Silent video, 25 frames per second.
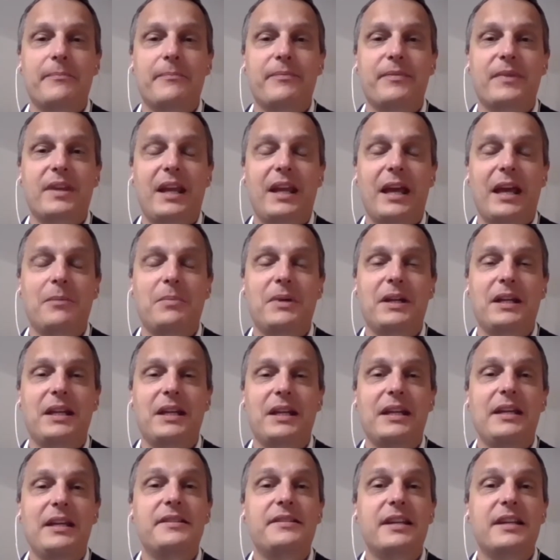can be
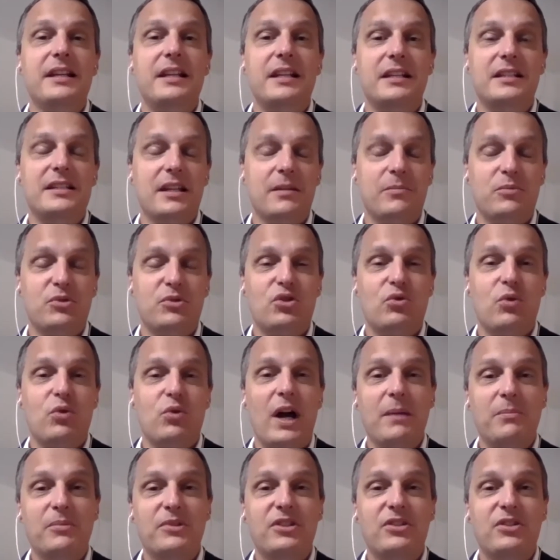easily
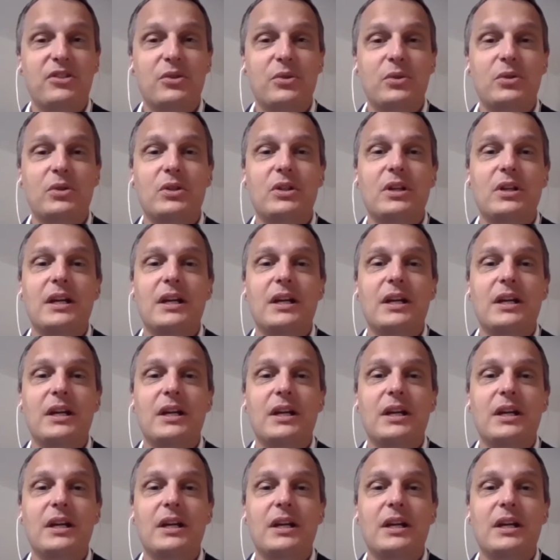subscribed to,